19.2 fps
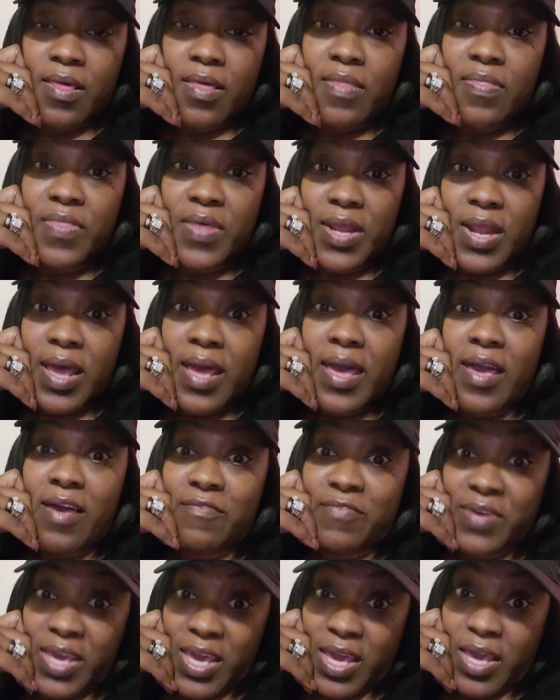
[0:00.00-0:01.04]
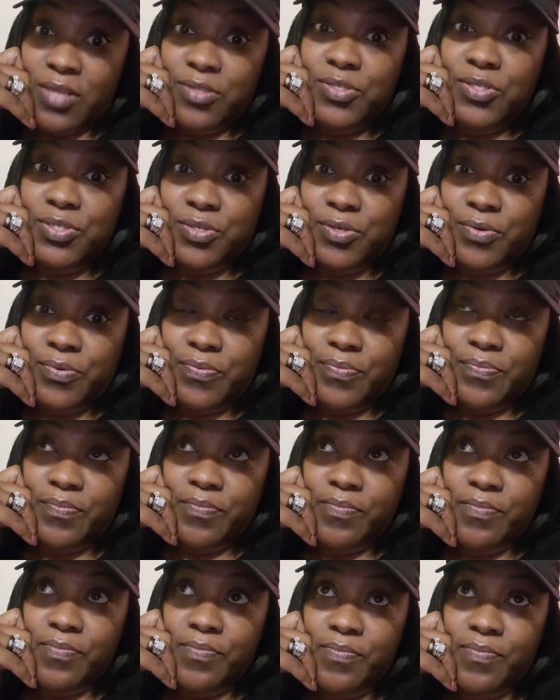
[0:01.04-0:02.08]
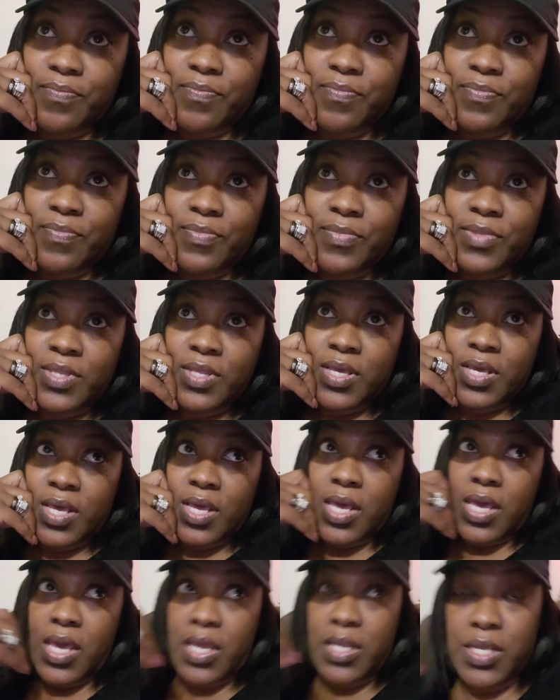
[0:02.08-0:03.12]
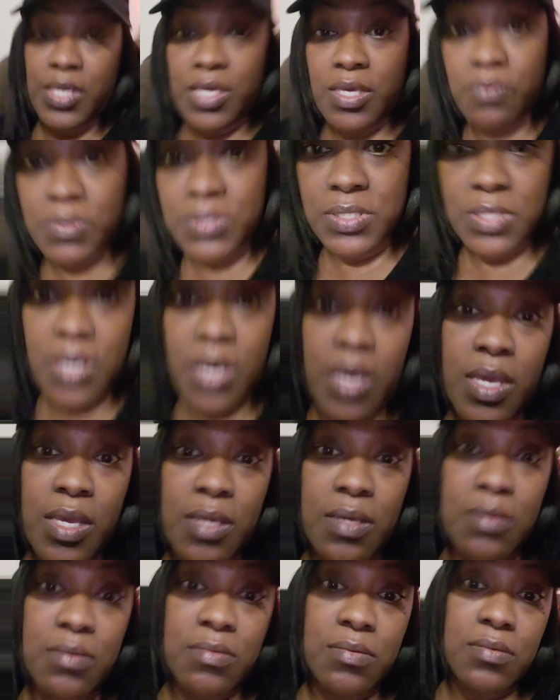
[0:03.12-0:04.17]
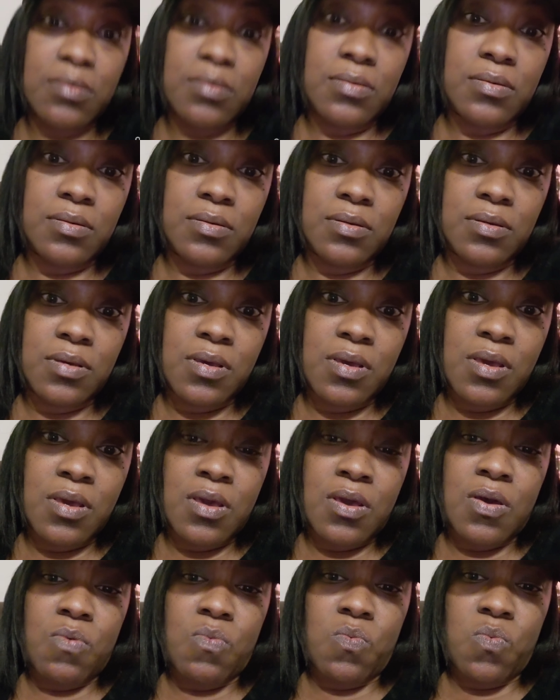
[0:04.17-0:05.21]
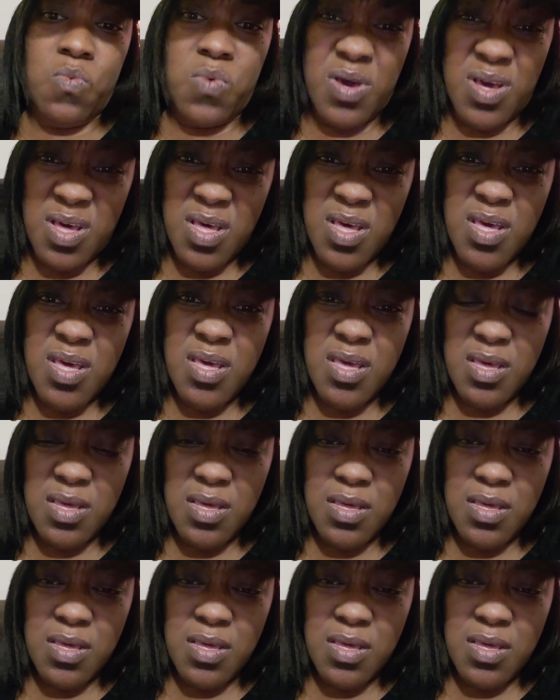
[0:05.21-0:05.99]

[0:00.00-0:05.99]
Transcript: that I have cancer. And he was like, what?